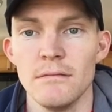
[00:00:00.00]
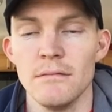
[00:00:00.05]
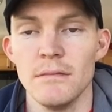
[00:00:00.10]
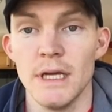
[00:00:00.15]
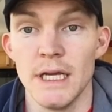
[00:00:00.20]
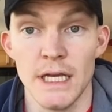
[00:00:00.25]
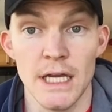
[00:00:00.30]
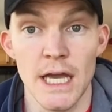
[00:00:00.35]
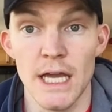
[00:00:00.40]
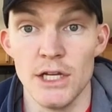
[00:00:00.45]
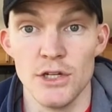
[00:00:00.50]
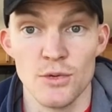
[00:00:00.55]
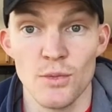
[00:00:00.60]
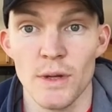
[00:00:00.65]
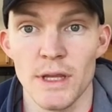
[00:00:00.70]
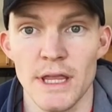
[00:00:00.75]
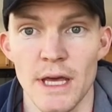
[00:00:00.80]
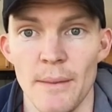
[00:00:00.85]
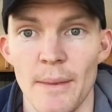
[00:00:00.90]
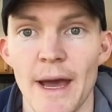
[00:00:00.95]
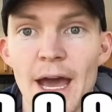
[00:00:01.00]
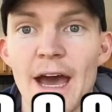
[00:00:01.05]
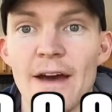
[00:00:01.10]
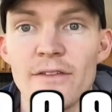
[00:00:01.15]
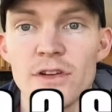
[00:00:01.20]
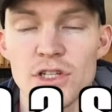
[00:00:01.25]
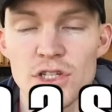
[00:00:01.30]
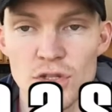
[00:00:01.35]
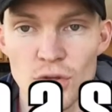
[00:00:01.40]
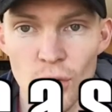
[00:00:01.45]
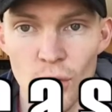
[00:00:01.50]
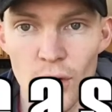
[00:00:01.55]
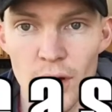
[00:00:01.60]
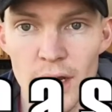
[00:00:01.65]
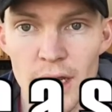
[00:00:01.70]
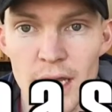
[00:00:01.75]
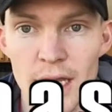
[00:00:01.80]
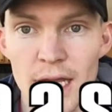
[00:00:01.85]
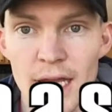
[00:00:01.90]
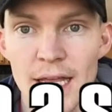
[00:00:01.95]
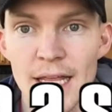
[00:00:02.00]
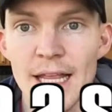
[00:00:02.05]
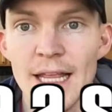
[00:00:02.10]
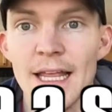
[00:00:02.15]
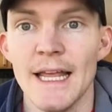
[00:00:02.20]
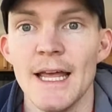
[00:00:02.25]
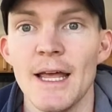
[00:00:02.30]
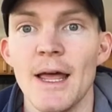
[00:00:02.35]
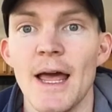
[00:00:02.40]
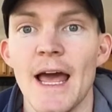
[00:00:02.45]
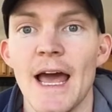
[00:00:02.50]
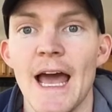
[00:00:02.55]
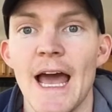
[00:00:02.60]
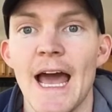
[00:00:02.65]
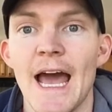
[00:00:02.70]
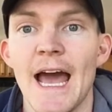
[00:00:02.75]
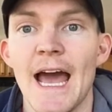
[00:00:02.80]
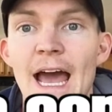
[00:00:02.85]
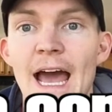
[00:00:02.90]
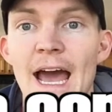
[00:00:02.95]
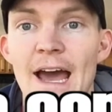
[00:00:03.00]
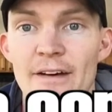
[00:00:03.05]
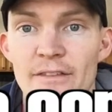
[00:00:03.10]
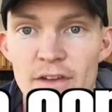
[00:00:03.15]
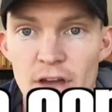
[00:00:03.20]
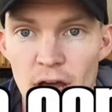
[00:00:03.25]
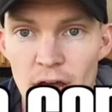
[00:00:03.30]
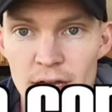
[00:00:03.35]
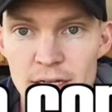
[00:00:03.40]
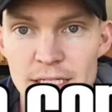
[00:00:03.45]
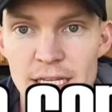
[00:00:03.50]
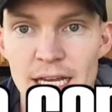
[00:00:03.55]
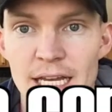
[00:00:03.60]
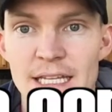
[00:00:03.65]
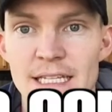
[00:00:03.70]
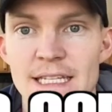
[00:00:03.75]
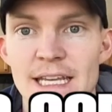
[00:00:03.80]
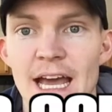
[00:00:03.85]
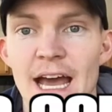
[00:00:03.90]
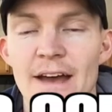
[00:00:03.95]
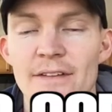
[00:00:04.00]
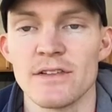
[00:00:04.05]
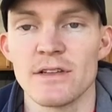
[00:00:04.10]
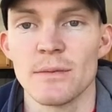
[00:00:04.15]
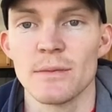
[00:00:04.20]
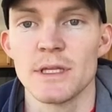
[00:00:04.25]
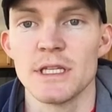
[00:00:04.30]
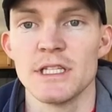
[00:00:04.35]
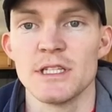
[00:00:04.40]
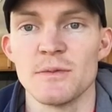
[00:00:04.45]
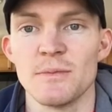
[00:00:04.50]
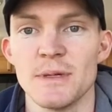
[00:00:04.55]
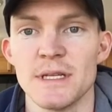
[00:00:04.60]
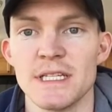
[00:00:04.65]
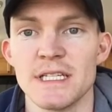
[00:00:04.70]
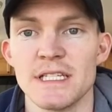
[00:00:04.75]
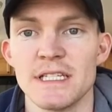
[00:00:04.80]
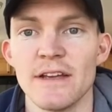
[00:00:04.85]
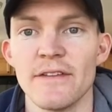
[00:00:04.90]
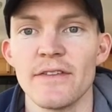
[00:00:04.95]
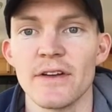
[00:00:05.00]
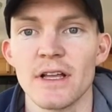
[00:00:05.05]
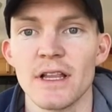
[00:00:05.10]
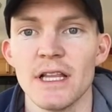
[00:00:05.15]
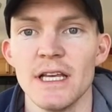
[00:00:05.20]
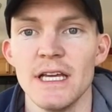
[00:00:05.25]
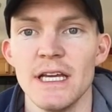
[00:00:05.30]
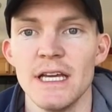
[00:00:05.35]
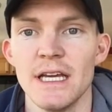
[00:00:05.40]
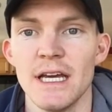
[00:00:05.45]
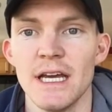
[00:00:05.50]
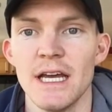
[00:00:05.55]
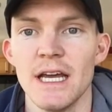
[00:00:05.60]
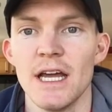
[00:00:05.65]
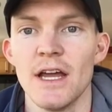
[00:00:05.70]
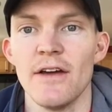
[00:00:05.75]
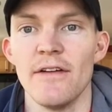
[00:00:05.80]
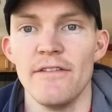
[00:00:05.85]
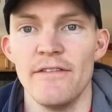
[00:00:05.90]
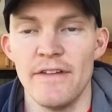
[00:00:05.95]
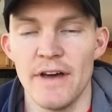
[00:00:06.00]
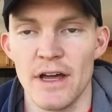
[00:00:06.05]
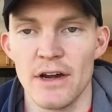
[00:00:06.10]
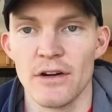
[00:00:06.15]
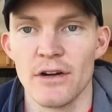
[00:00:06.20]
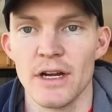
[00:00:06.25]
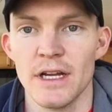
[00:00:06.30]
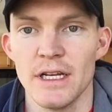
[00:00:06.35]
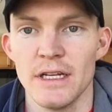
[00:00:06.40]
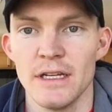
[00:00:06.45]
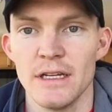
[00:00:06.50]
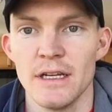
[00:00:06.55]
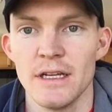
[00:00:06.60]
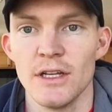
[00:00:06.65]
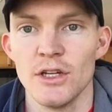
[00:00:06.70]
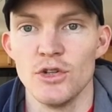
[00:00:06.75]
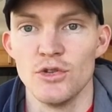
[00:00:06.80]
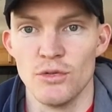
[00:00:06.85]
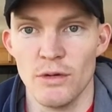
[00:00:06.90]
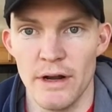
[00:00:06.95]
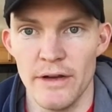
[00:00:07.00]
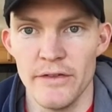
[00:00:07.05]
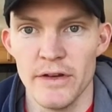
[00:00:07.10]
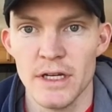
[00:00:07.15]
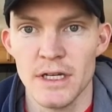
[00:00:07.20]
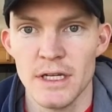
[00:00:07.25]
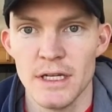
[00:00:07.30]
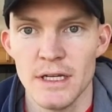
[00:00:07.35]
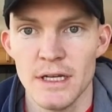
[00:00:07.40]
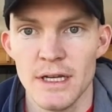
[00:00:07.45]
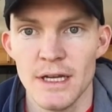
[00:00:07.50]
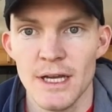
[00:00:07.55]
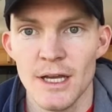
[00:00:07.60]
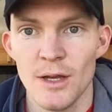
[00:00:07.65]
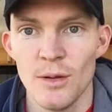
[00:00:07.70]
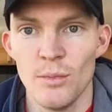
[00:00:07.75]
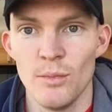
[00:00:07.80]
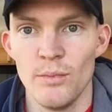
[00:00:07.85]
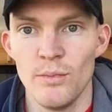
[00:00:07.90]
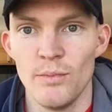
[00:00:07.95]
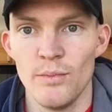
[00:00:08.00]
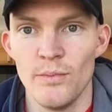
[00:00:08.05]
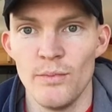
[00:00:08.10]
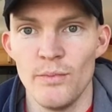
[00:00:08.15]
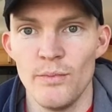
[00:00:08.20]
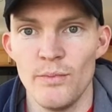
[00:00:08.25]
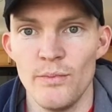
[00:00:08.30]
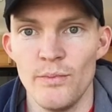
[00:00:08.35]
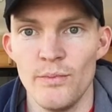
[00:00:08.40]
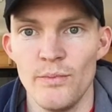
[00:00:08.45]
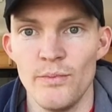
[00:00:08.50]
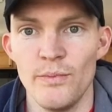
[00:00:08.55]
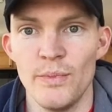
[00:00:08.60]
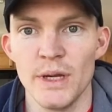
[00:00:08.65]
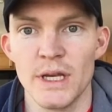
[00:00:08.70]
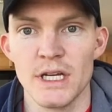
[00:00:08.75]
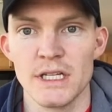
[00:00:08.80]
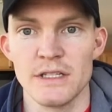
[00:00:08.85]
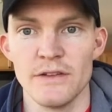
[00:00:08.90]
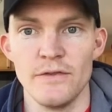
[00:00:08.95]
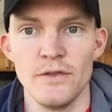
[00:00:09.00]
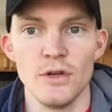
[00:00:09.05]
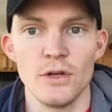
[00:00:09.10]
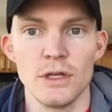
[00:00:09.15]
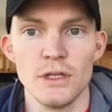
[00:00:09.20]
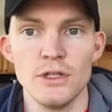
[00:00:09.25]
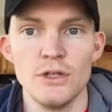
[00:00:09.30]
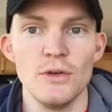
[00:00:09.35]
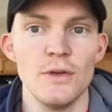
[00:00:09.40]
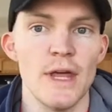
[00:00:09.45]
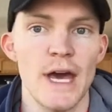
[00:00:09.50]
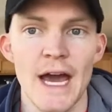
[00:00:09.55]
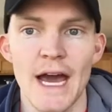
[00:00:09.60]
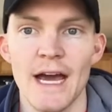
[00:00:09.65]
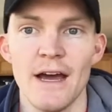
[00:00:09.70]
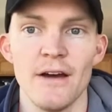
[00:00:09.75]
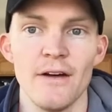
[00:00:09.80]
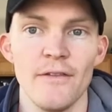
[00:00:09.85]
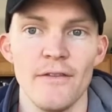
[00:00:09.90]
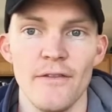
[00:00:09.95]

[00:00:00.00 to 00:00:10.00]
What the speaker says: engaged with them. Have a story, have content, have something specifically veteran driven. Because if you can do that